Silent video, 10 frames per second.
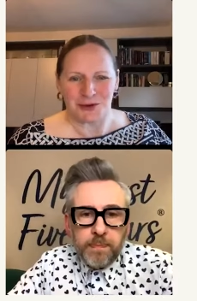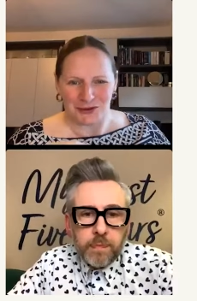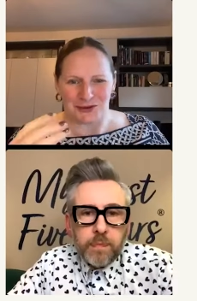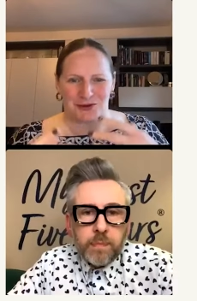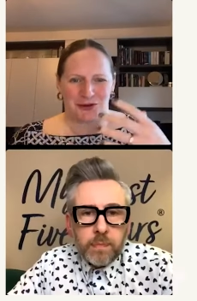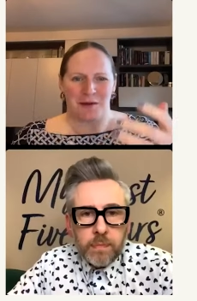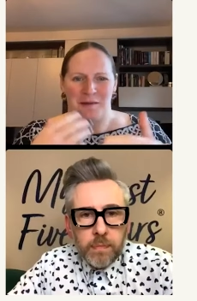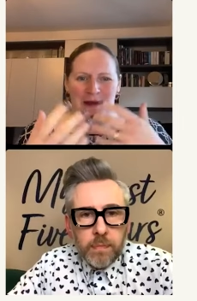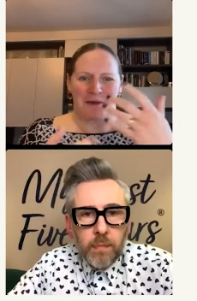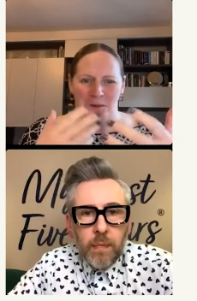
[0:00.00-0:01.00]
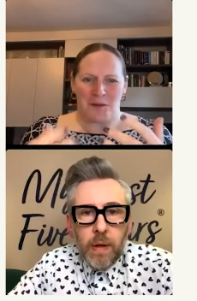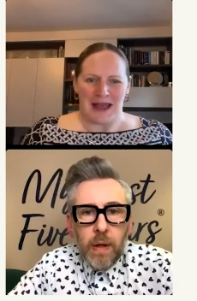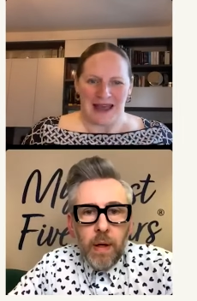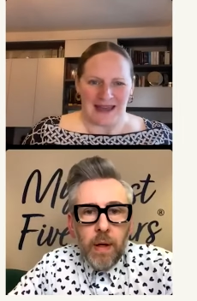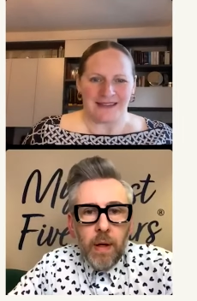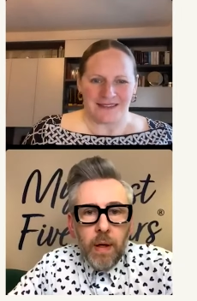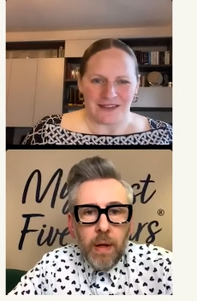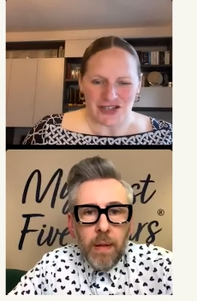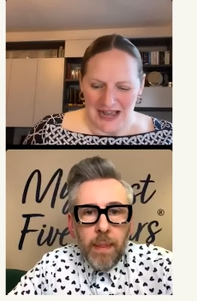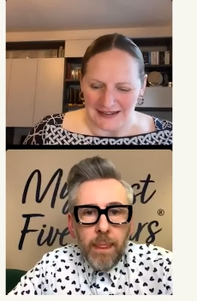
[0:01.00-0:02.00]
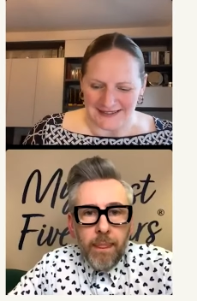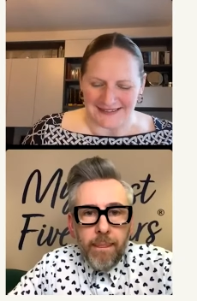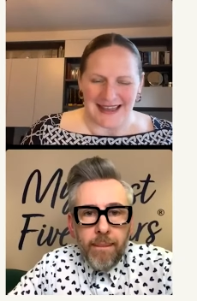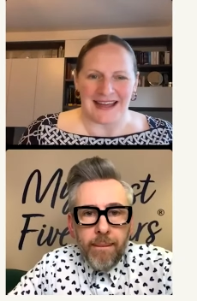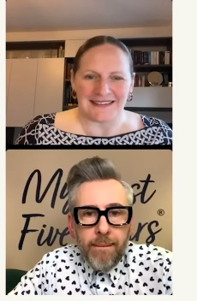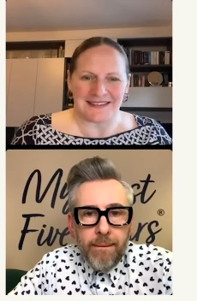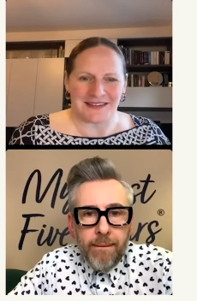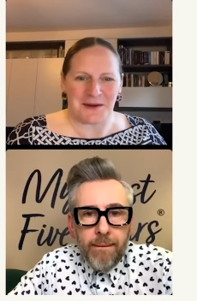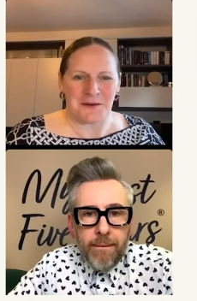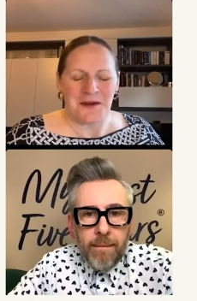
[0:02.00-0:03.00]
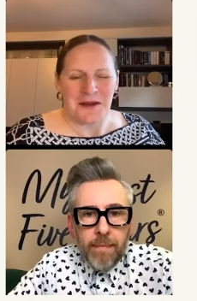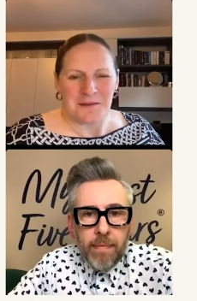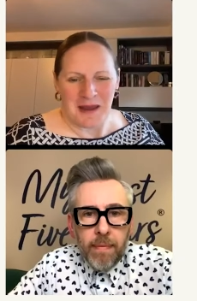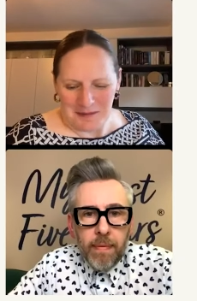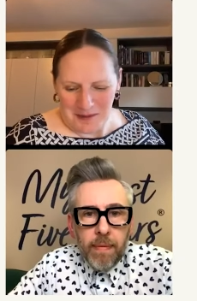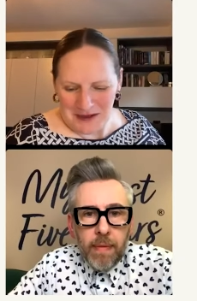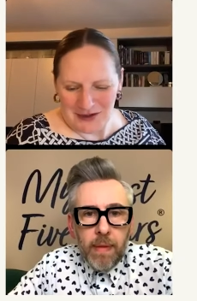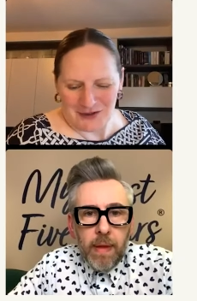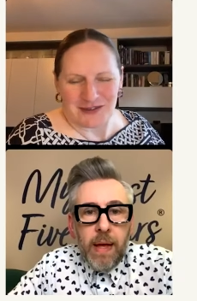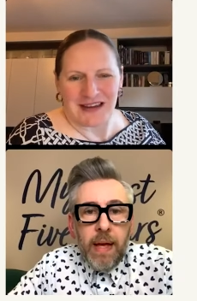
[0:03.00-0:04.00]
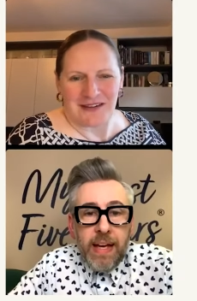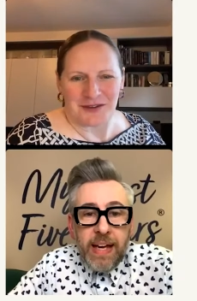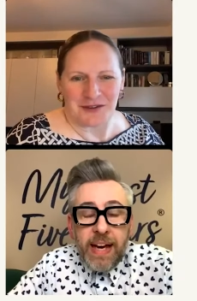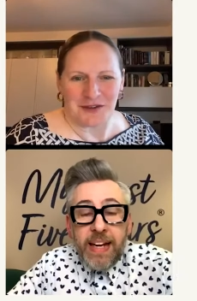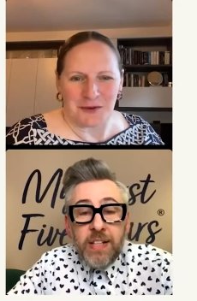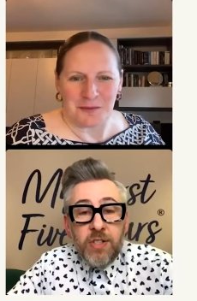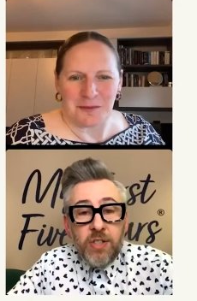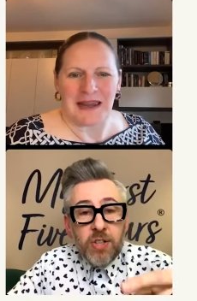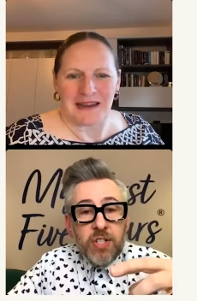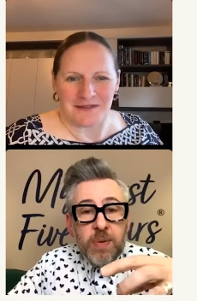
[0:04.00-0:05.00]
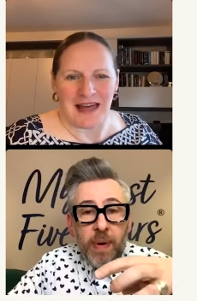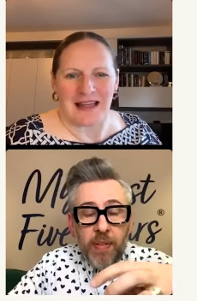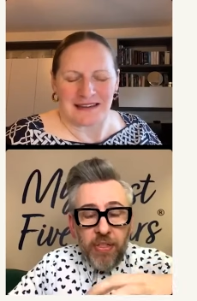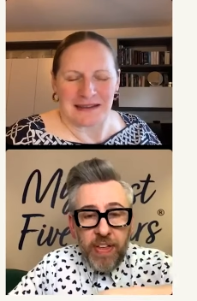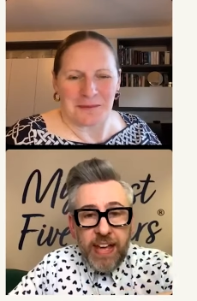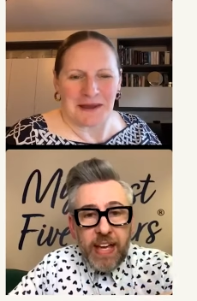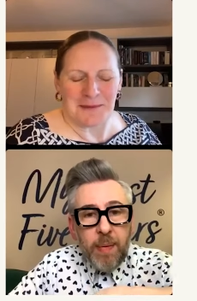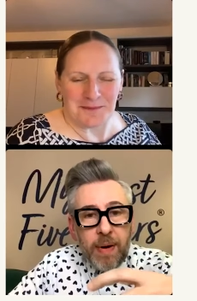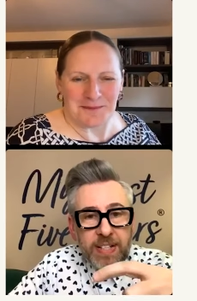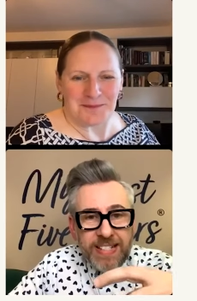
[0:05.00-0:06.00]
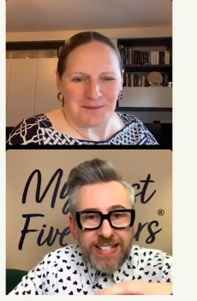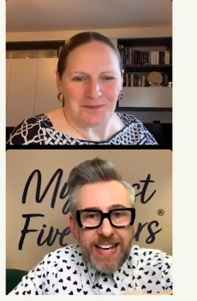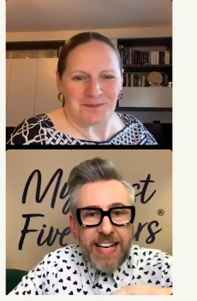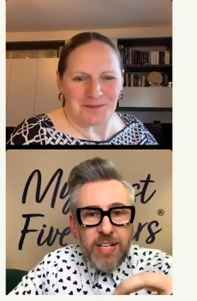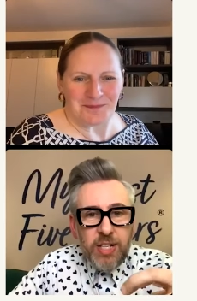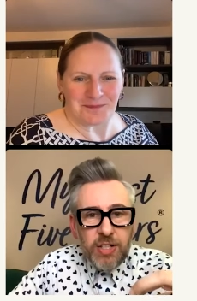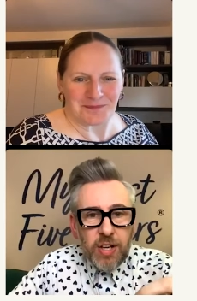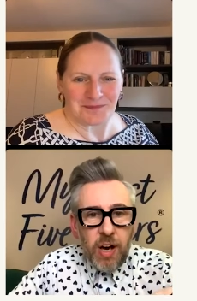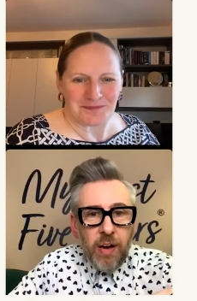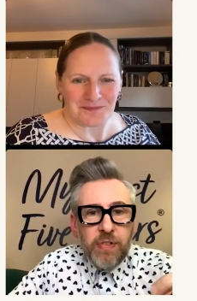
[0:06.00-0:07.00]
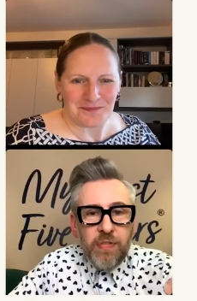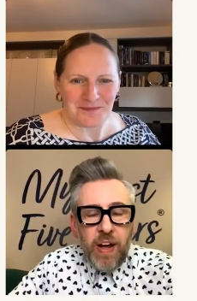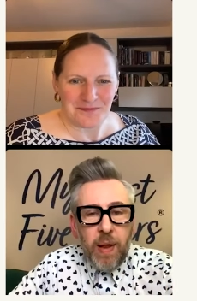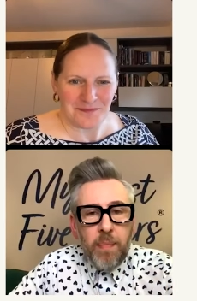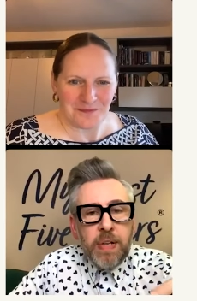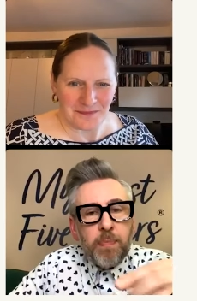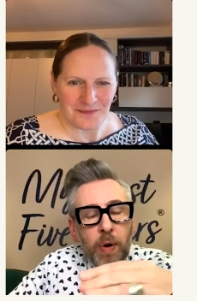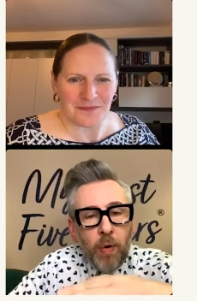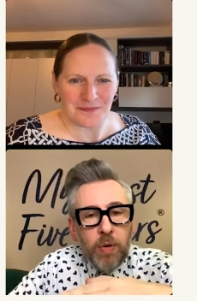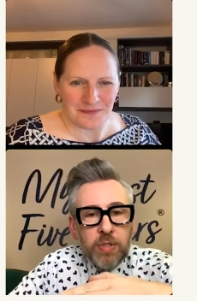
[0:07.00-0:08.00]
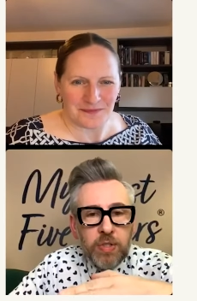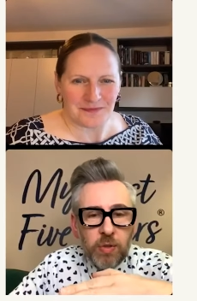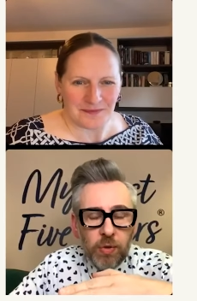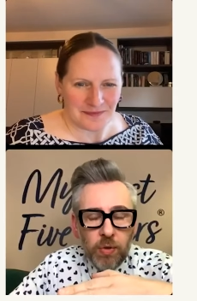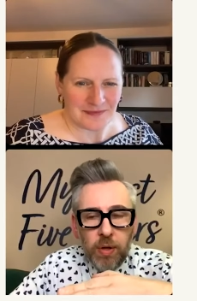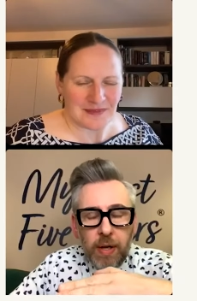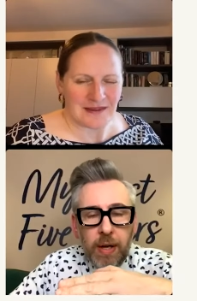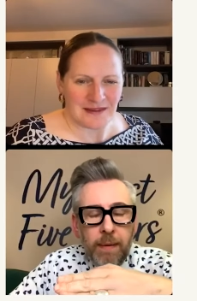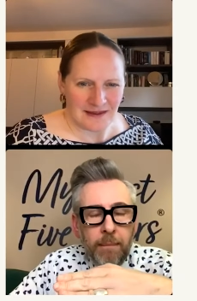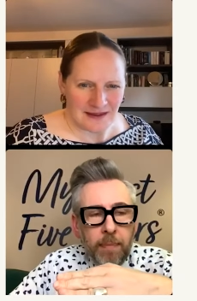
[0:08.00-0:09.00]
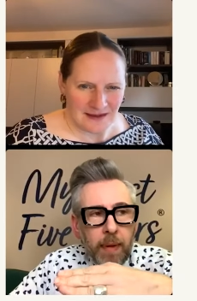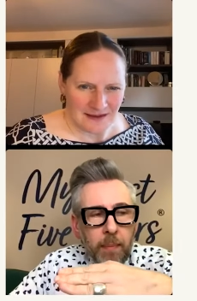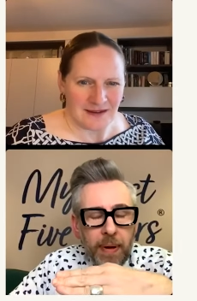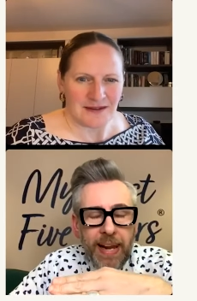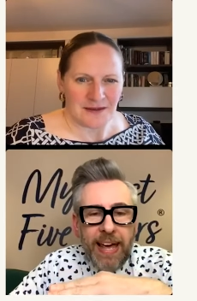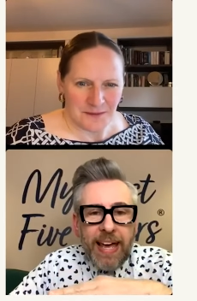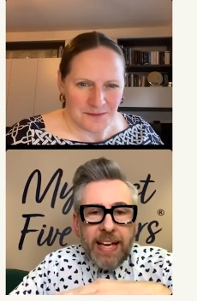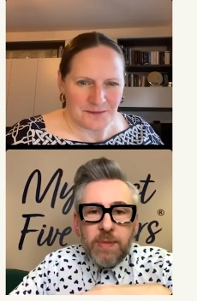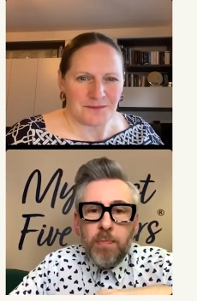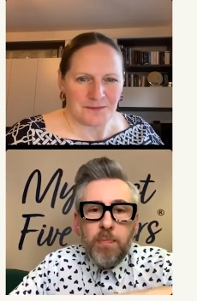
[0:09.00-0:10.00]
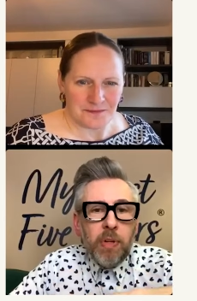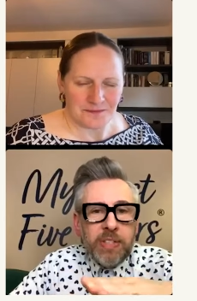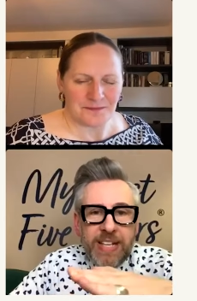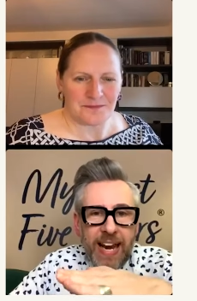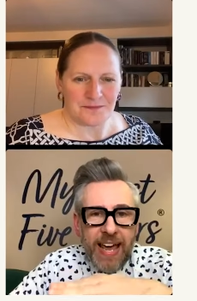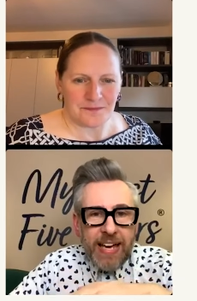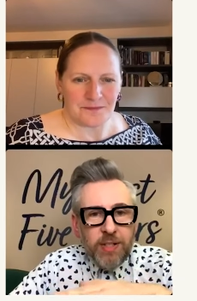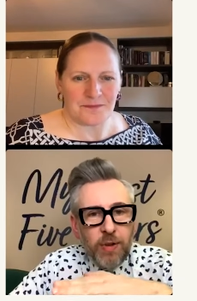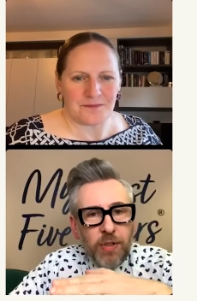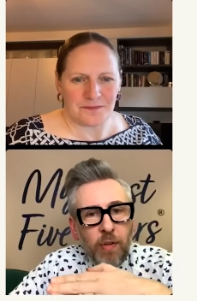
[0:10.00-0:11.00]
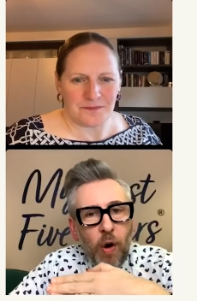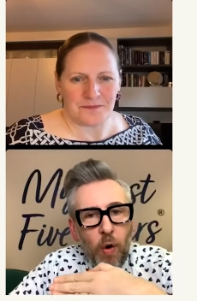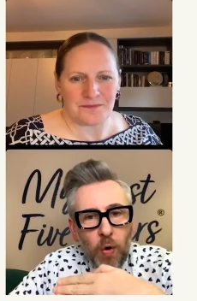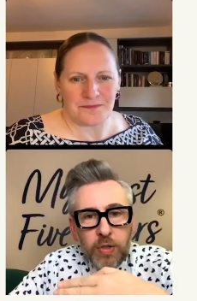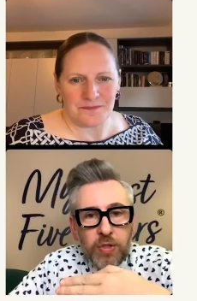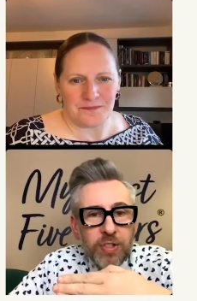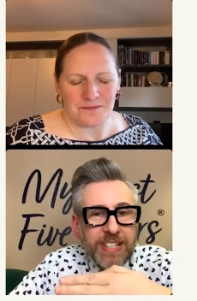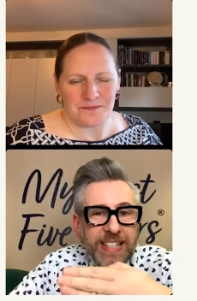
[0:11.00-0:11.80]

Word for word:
Speaker 1: to talk about where the child is at. So maybe we can just have yeah, a it is just about thinking bit. about
Speaker 2: stages of development, but also play is multi-layered so there are all sorts of